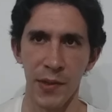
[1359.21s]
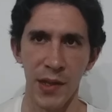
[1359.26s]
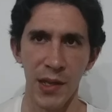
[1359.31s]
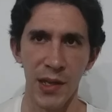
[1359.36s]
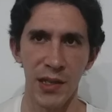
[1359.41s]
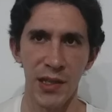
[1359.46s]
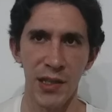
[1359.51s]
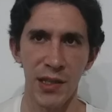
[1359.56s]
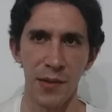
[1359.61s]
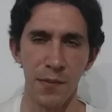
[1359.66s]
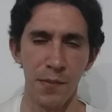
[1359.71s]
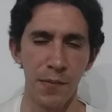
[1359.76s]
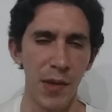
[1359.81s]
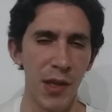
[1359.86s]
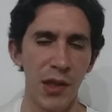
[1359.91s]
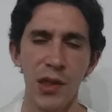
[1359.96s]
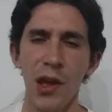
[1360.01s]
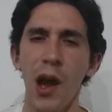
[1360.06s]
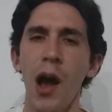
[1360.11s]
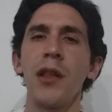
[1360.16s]
this
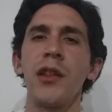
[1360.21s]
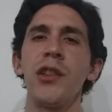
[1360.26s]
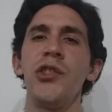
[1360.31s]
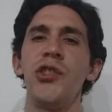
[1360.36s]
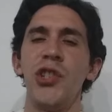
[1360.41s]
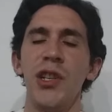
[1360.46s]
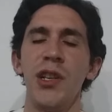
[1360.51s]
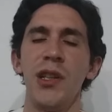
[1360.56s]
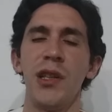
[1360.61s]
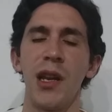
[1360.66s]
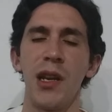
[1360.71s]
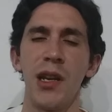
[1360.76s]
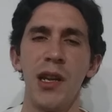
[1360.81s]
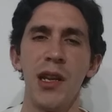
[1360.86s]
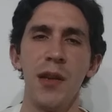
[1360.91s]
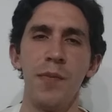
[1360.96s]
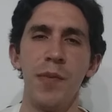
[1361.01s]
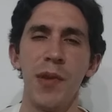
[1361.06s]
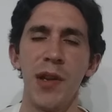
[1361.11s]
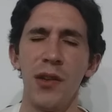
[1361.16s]
mythology that
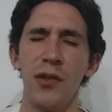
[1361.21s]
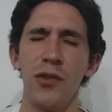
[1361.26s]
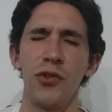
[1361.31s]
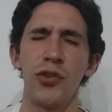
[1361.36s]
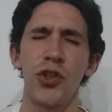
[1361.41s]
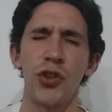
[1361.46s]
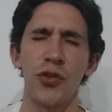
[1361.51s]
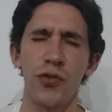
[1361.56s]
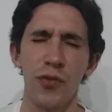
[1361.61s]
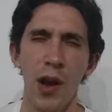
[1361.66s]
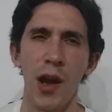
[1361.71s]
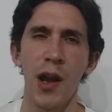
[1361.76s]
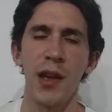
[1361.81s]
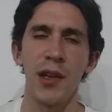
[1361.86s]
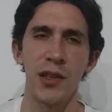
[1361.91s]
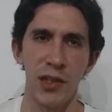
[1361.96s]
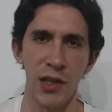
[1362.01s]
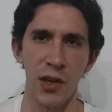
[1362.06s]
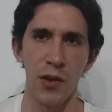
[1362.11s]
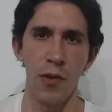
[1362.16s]
he'd been
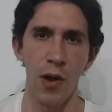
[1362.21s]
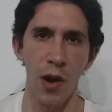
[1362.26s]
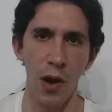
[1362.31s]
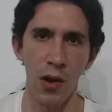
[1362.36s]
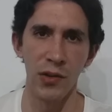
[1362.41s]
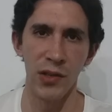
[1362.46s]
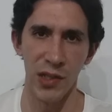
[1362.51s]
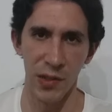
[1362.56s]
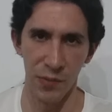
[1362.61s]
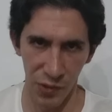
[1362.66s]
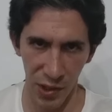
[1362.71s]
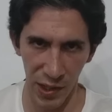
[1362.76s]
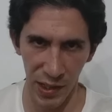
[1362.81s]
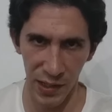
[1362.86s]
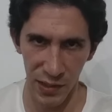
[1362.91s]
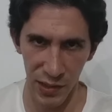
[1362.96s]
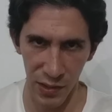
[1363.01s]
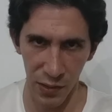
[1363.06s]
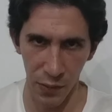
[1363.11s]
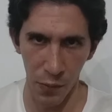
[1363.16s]
trying so hard to bring
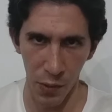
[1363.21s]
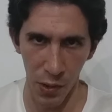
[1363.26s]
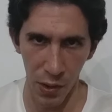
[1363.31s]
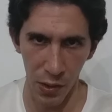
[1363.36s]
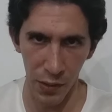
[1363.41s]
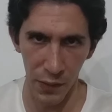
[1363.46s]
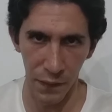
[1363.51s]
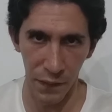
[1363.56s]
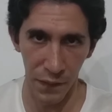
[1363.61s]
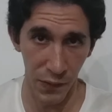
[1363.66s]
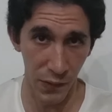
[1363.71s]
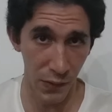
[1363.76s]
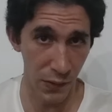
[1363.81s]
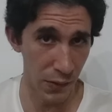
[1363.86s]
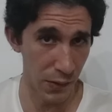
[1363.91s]
into the world